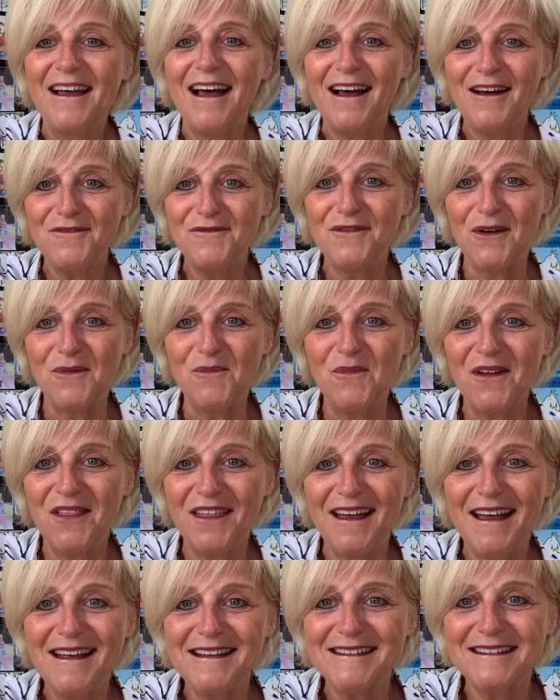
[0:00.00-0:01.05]
Have fun with
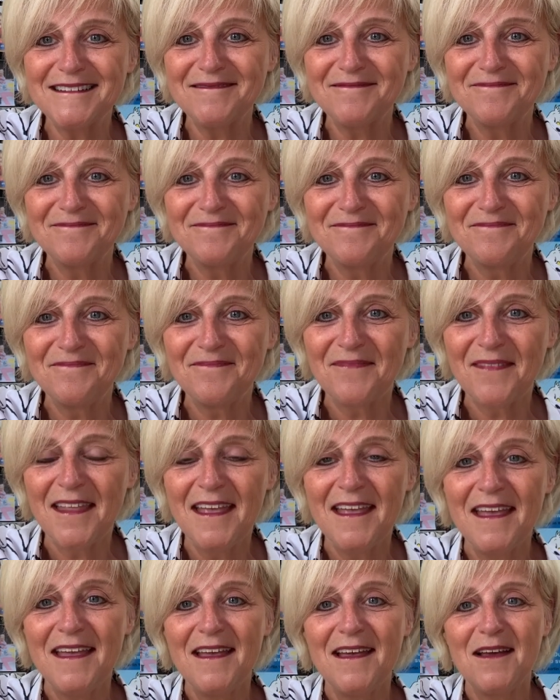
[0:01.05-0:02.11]
that.
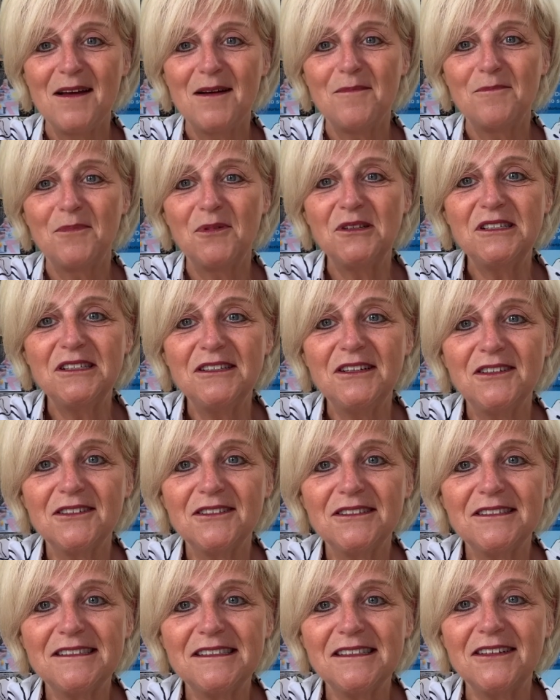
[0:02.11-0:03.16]
Boys and
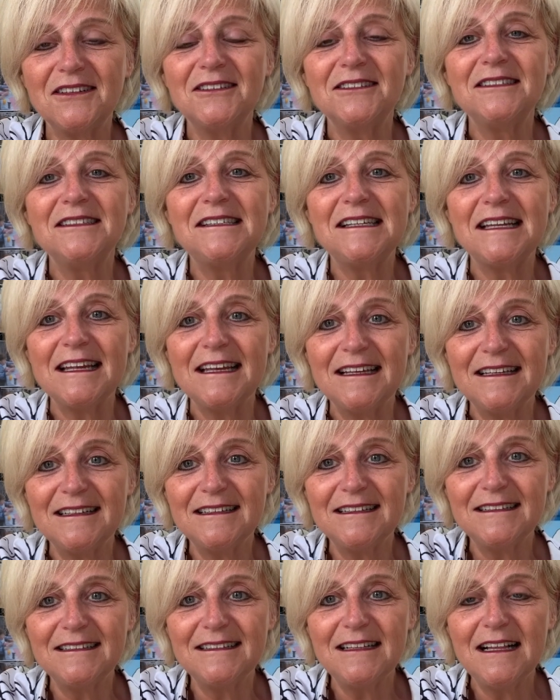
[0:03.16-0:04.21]
girls,
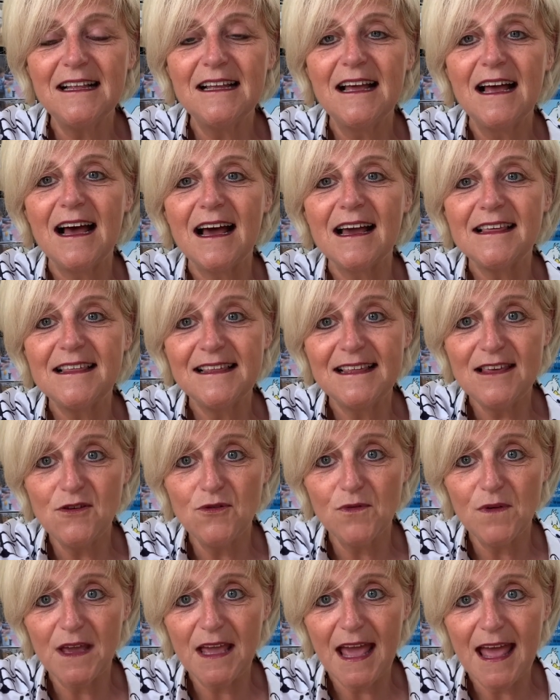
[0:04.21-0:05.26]
until I see
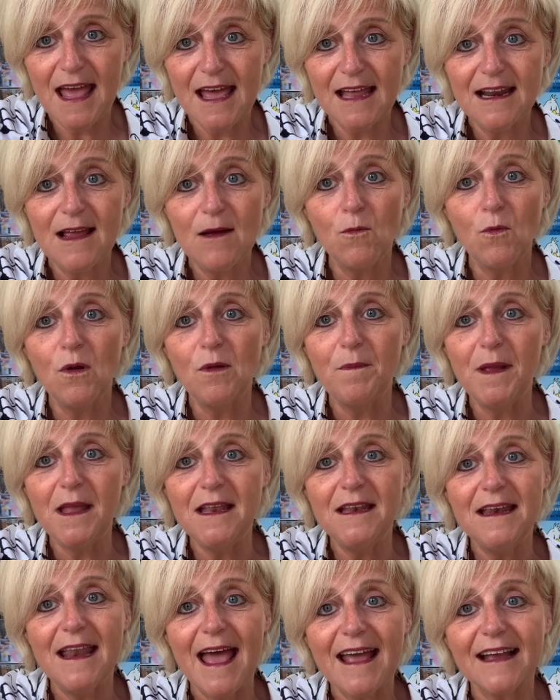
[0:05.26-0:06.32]
you again, it will be
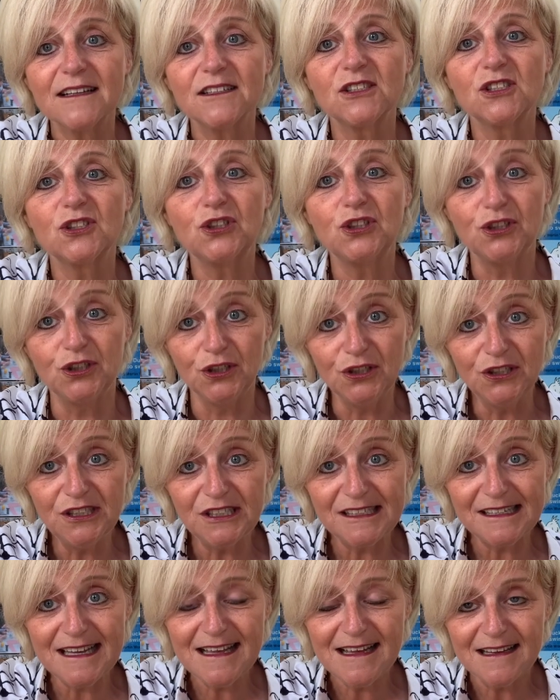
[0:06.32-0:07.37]
next
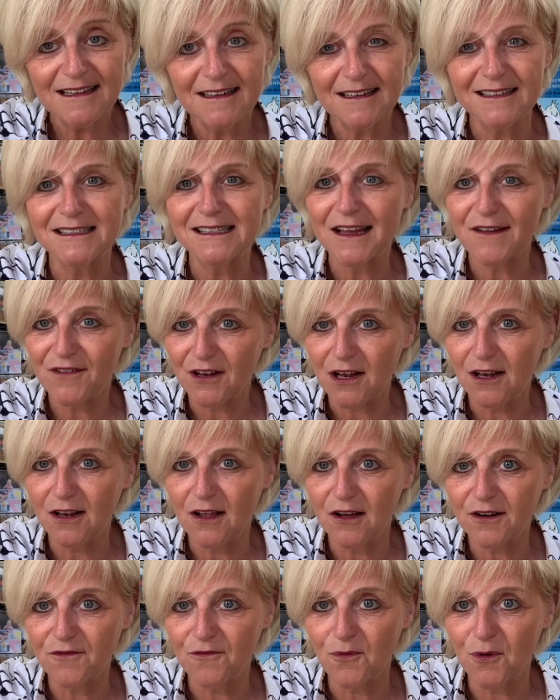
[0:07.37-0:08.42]
Tuesday, because I have a
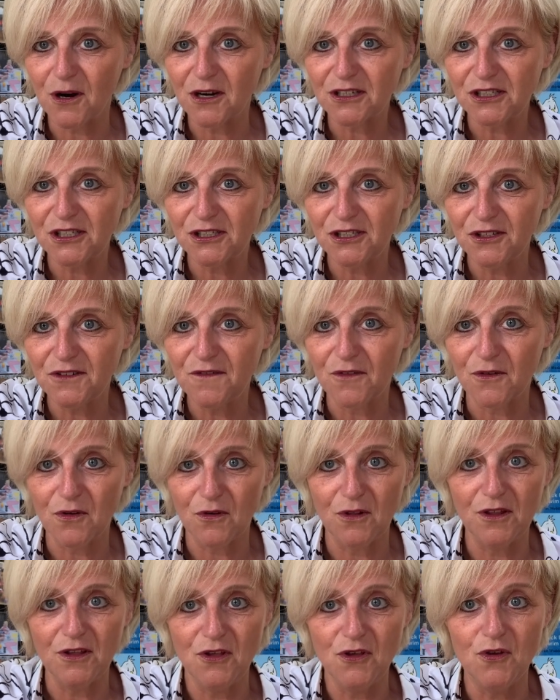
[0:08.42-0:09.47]
lot of work to do for
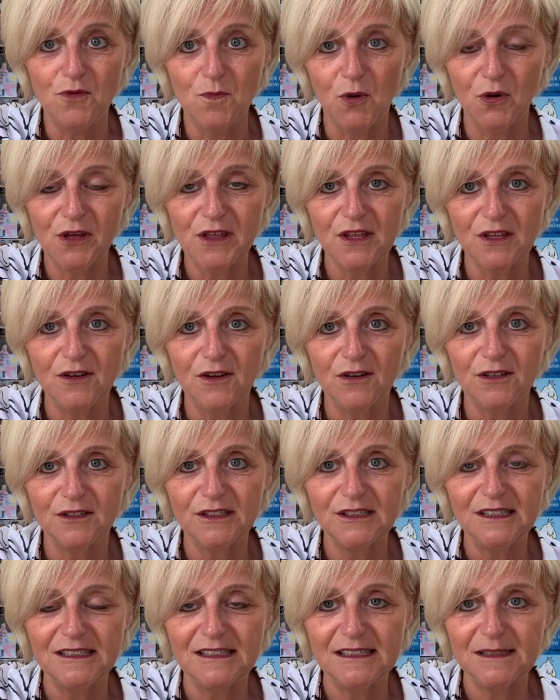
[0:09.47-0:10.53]
all the new boys and
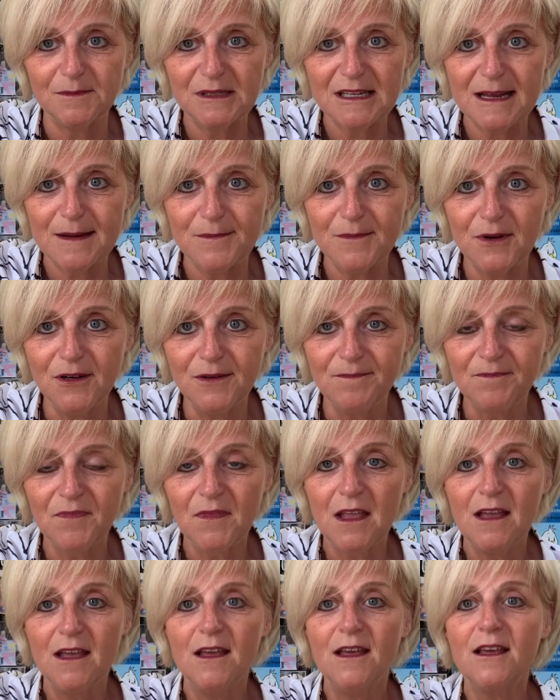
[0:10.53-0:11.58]
girls in September.
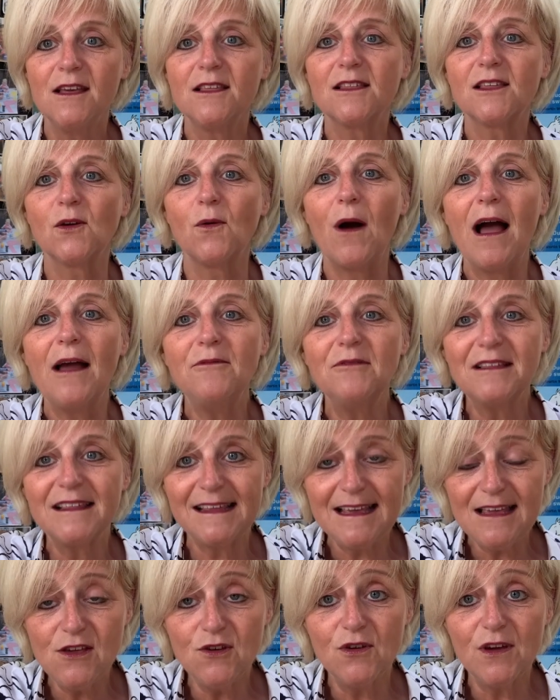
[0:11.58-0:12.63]
So I will
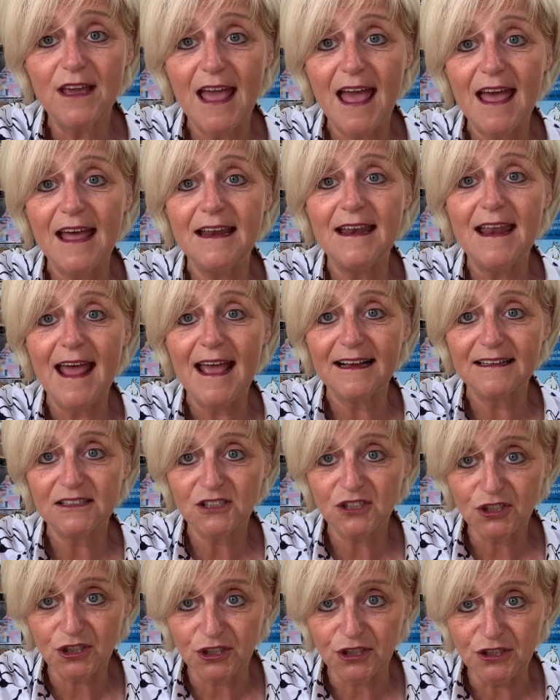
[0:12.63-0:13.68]
see you again
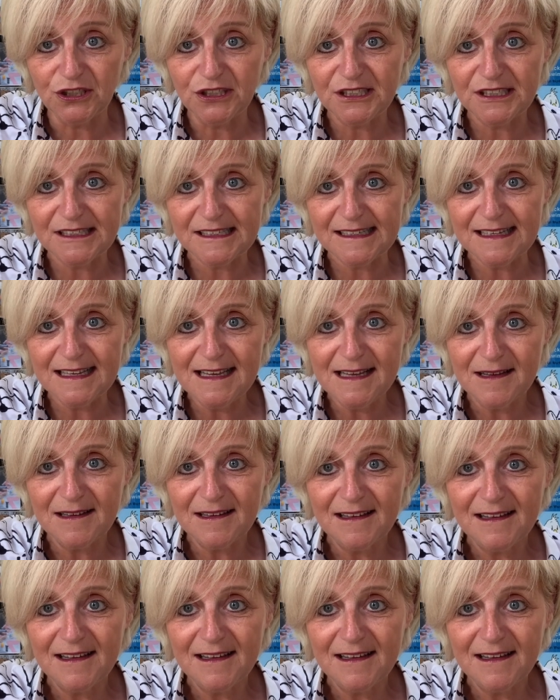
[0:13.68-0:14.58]
next Tuesday.